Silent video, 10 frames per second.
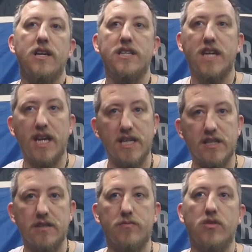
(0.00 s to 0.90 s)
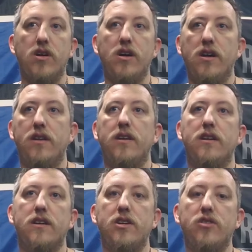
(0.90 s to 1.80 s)
to get it to run,
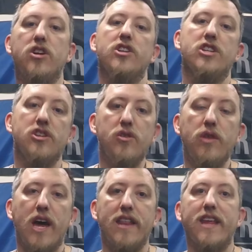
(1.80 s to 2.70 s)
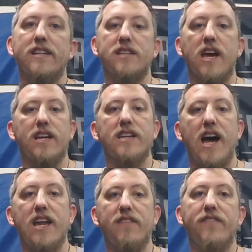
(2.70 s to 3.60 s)
you couldn't do that. That's like
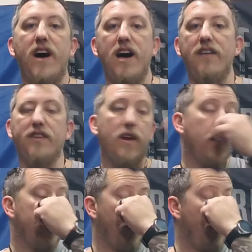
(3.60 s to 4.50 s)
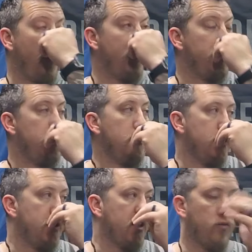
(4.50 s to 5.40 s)
95 and under.
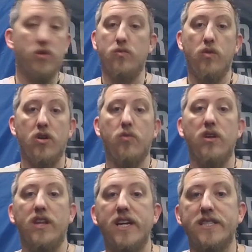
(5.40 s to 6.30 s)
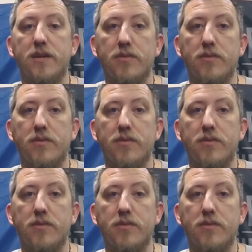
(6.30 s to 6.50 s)
Would work real easy,